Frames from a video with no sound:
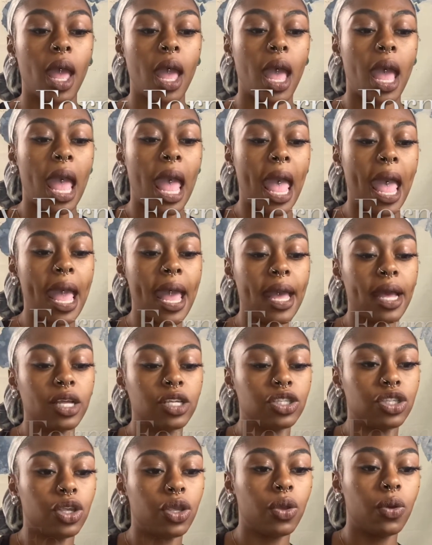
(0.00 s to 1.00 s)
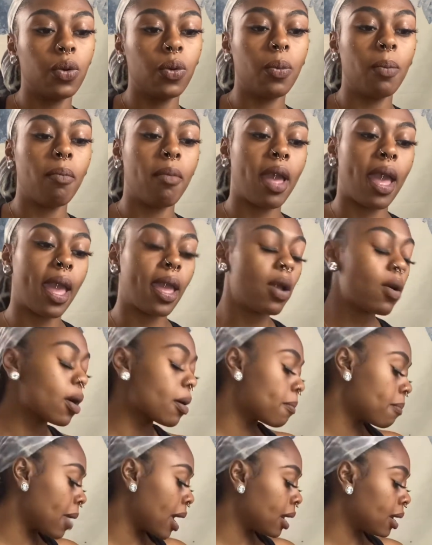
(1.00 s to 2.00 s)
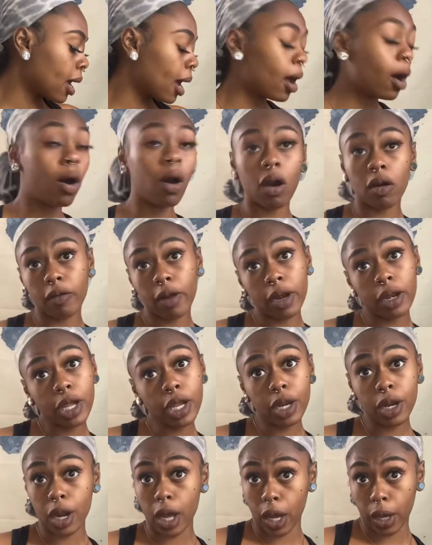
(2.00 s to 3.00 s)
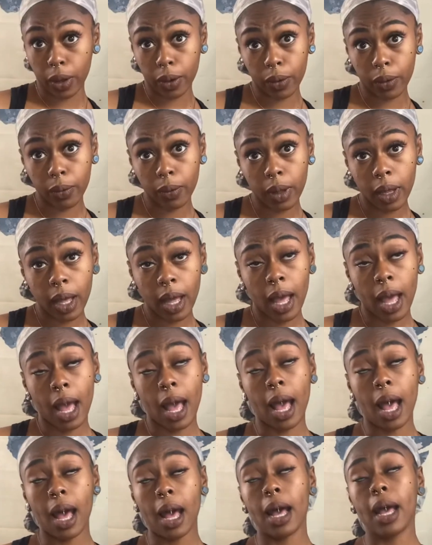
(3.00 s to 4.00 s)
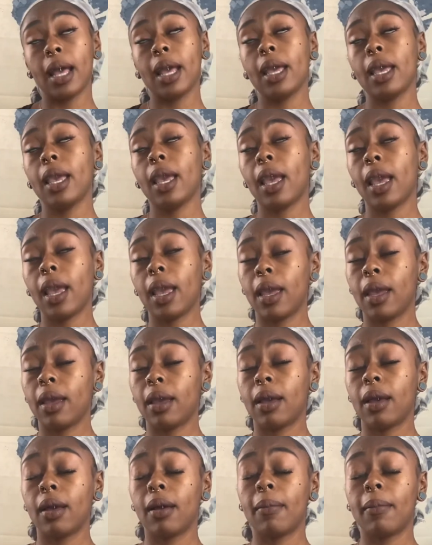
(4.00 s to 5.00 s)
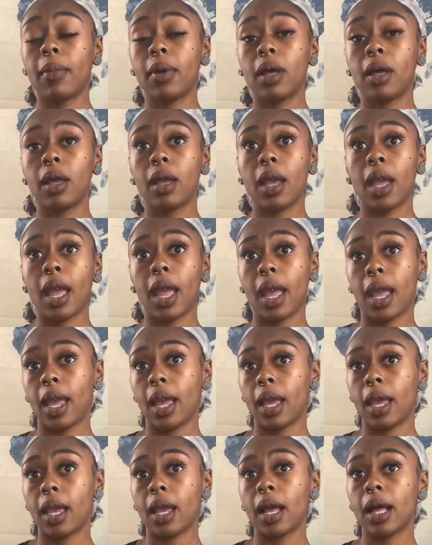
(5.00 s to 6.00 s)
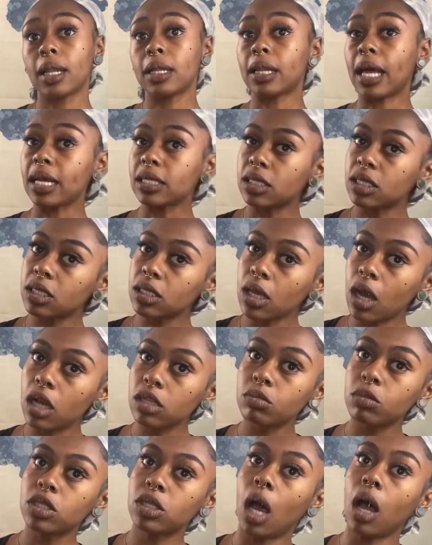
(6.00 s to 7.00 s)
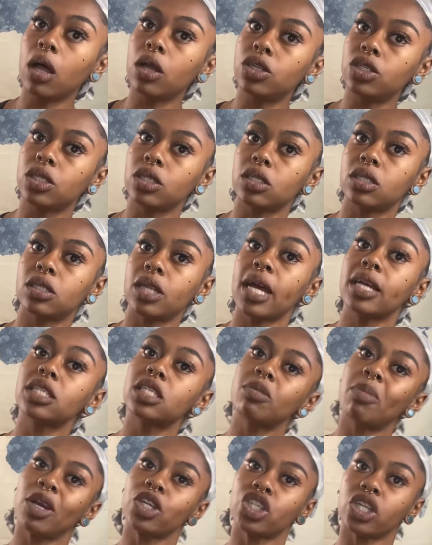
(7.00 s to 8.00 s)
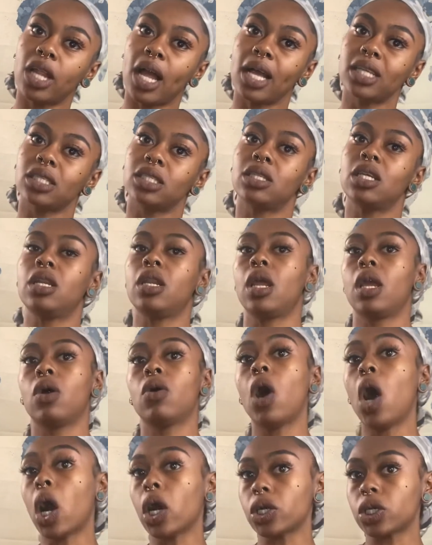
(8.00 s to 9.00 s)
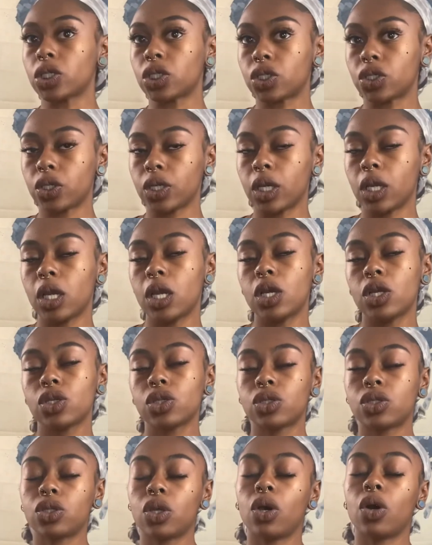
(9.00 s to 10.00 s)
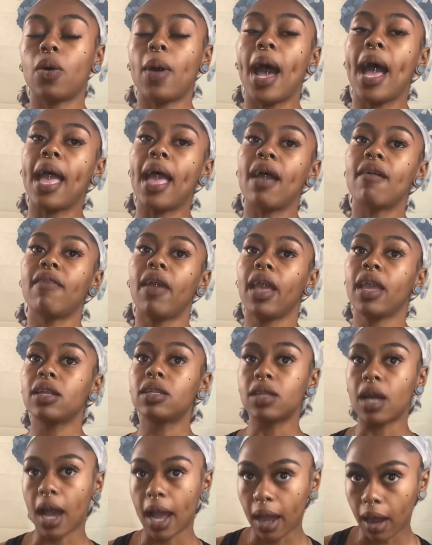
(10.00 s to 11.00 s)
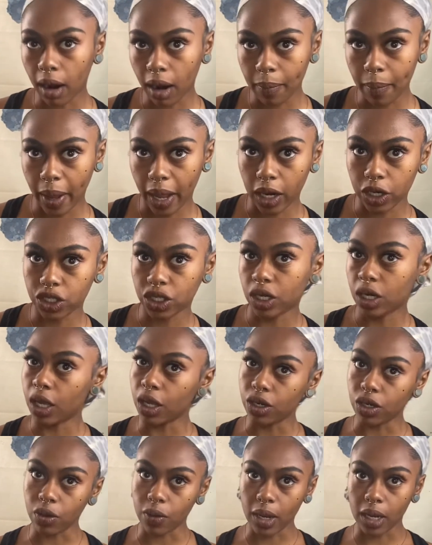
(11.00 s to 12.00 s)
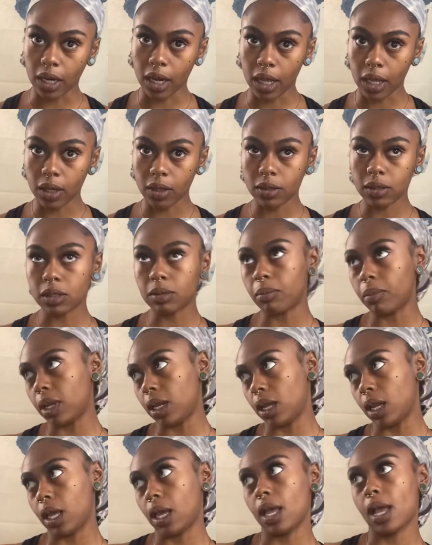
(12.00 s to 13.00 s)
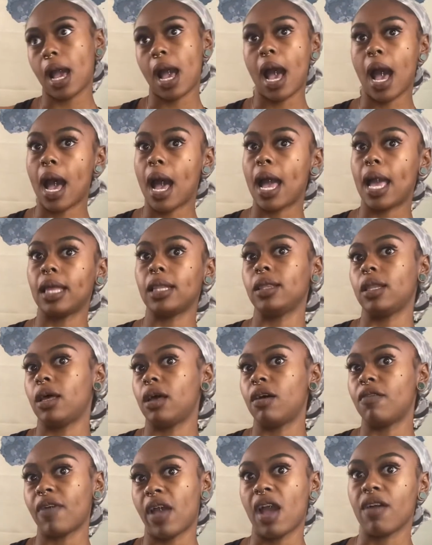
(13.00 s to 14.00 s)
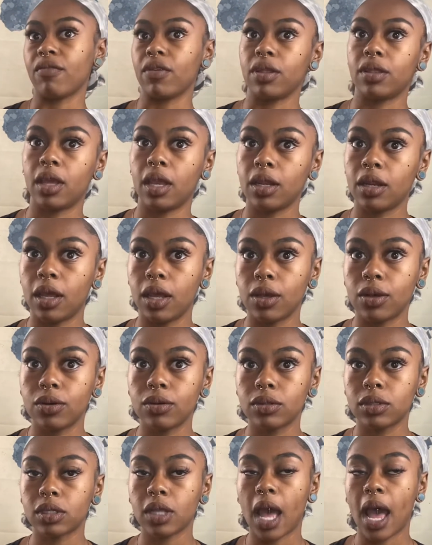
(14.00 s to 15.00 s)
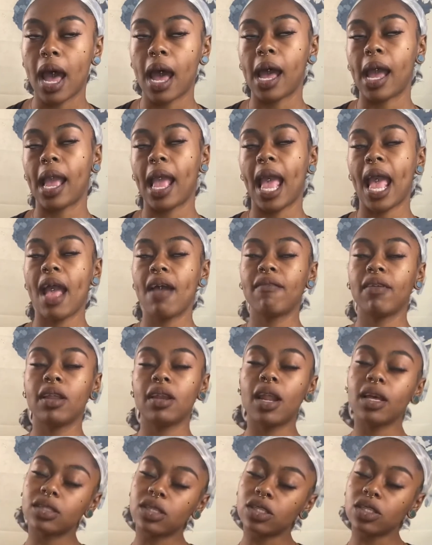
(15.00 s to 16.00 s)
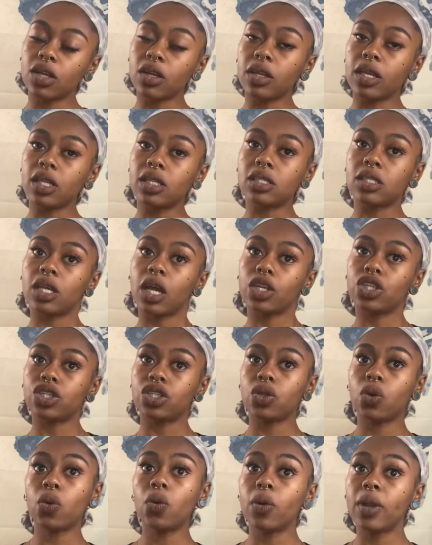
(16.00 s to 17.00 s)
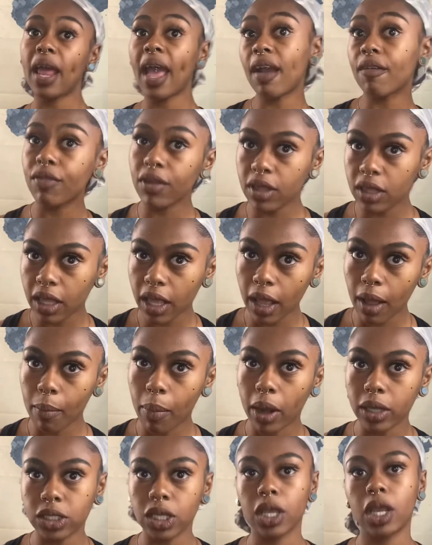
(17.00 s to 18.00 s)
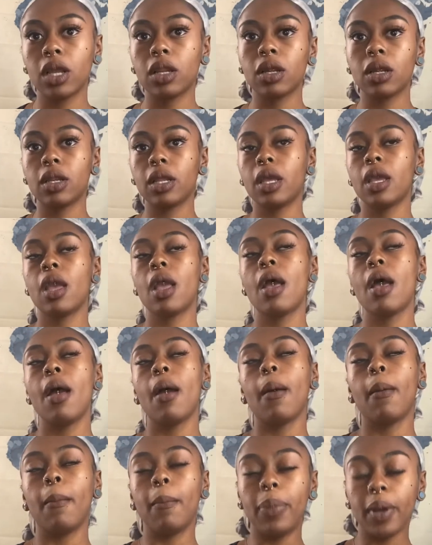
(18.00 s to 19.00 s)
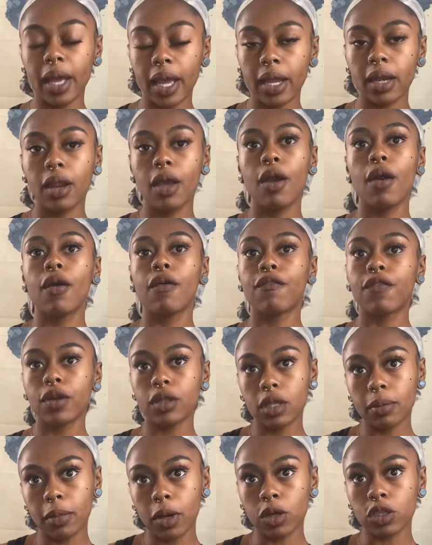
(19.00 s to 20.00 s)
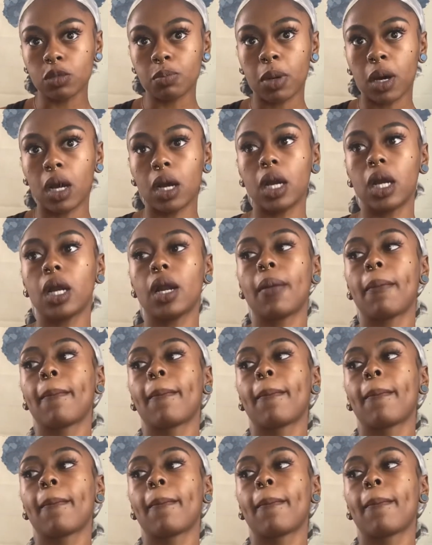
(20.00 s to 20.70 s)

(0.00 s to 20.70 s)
as you may or may not already know, I am a licensed cosmetologist that specializes in nail artistry. So I have a diehard passion in doing nails, meaning I love everything nails. I haven't necessarily touched on everything particularly, but for the most part,